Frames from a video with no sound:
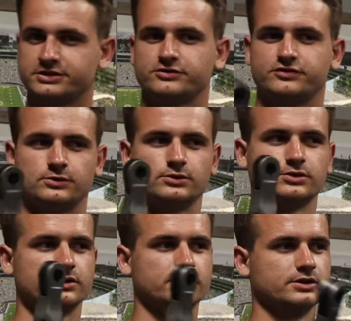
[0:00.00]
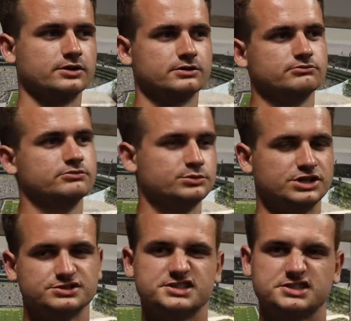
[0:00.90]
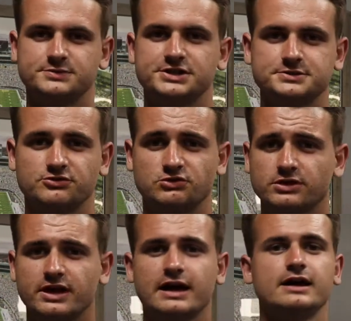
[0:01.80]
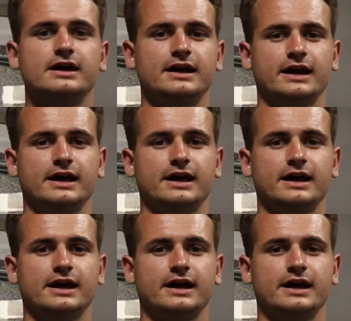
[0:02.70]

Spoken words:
for about 6 months before that,